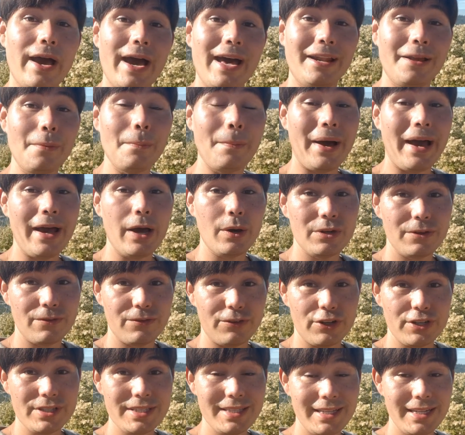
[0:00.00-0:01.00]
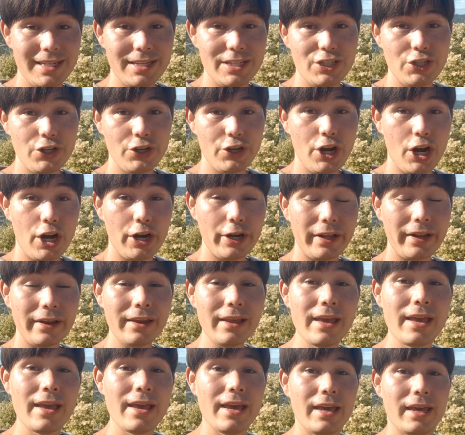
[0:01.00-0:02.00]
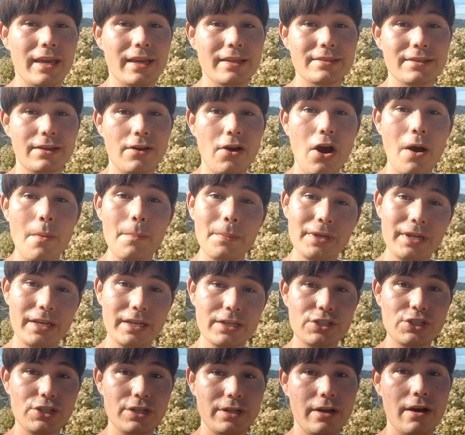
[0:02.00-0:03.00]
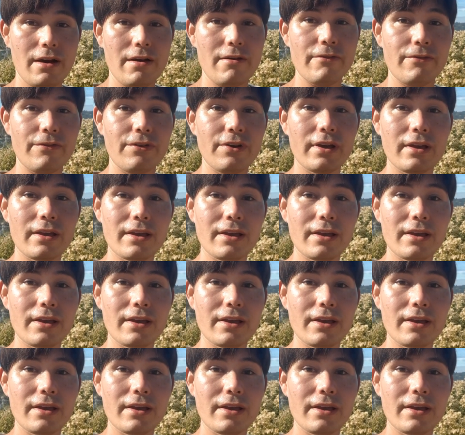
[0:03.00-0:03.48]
adding biodiversity to your garden? It's a combination of